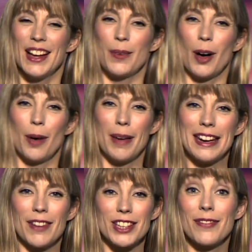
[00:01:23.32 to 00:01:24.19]
Well,
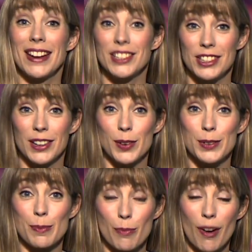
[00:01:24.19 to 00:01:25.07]
many of us eventually got
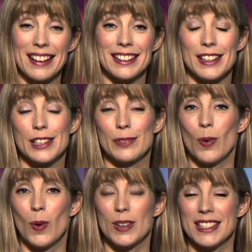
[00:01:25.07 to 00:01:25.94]
some brightness
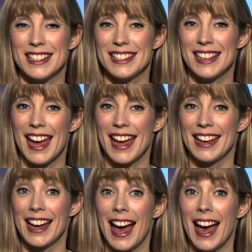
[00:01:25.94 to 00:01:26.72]
for today,